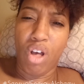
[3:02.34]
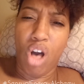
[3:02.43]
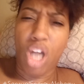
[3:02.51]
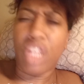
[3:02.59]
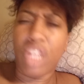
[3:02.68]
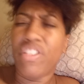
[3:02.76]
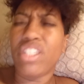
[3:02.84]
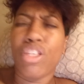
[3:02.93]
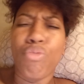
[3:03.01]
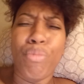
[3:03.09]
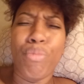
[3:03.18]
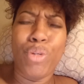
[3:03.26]
all of these
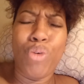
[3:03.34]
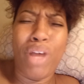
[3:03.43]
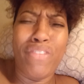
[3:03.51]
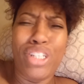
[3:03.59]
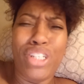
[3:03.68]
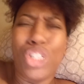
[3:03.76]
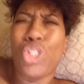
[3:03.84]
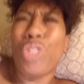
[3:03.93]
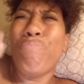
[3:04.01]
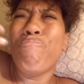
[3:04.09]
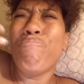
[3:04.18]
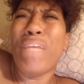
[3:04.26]
other women who have this
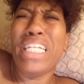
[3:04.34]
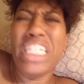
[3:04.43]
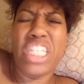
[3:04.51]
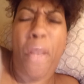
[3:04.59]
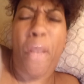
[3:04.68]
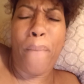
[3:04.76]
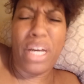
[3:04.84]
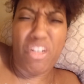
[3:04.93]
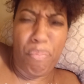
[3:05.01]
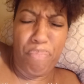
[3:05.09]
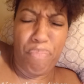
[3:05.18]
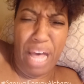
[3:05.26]
tremendous amount
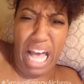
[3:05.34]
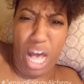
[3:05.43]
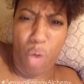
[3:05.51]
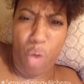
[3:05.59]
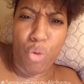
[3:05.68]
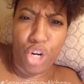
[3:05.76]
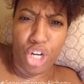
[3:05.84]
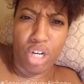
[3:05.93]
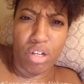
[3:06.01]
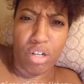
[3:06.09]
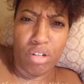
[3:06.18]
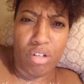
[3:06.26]
of power
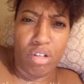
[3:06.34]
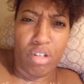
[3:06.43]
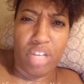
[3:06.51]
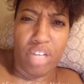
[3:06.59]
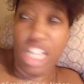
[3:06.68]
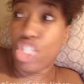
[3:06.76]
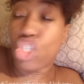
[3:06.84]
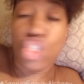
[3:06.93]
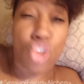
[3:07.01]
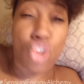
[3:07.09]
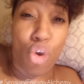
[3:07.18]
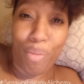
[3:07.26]
in
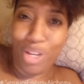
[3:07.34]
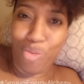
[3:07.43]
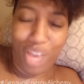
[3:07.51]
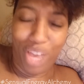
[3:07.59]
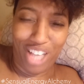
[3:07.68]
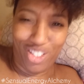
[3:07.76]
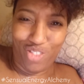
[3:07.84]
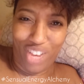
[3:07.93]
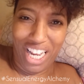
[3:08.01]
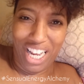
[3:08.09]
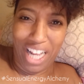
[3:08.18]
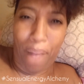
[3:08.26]
so many ways,
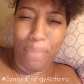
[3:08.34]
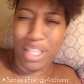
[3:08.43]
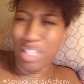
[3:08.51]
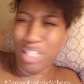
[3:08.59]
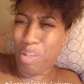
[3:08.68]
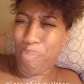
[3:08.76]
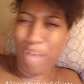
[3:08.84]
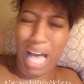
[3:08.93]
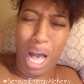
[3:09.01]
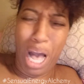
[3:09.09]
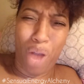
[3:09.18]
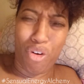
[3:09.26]
right? I mean, these are
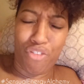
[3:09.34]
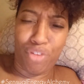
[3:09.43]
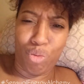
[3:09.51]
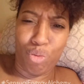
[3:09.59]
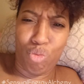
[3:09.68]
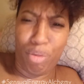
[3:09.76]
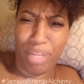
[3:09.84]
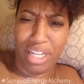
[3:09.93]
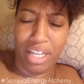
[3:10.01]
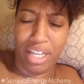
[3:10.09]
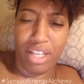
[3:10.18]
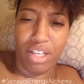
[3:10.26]
powerful
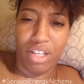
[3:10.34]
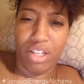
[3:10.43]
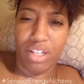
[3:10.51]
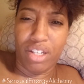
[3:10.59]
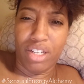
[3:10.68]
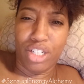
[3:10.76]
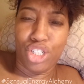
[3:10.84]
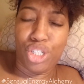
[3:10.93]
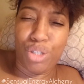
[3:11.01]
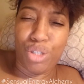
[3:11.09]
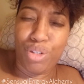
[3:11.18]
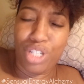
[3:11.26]
women
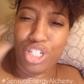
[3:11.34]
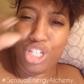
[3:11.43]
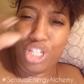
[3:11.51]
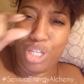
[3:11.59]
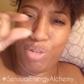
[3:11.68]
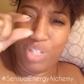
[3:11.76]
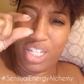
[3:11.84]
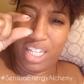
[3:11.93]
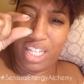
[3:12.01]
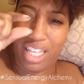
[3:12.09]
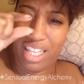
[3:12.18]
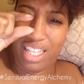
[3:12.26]
choosing to use
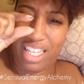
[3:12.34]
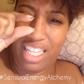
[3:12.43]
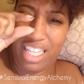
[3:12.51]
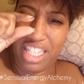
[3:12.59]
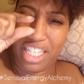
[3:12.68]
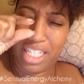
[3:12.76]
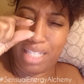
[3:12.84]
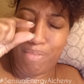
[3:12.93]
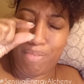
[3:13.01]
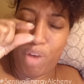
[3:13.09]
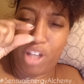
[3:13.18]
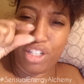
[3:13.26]
it in the
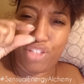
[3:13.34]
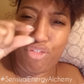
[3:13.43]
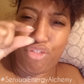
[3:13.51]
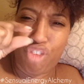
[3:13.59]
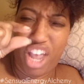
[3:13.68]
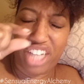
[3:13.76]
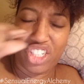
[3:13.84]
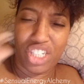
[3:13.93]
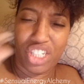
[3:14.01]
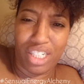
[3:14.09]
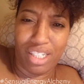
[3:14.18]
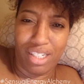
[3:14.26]
smallest
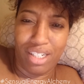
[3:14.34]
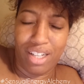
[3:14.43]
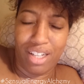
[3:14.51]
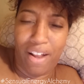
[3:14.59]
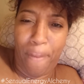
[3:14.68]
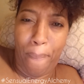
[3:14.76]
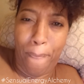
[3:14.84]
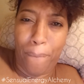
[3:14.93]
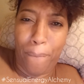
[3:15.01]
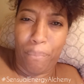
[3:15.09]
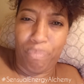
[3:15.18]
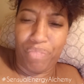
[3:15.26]
fraction
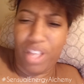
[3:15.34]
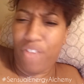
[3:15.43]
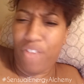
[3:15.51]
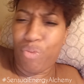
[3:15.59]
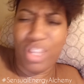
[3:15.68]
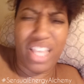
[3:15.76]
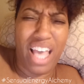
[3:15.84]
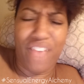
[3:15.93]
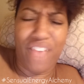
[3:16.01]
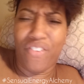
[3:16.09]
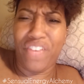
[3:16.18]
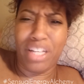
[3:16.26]
of what they
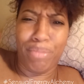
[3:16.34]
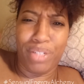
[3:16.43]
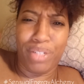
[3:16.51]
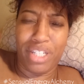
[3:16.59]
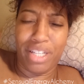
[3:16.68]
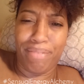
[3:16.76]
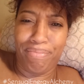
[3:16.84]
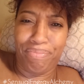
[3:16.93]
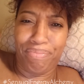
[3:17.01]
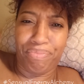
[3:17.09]
have available to them.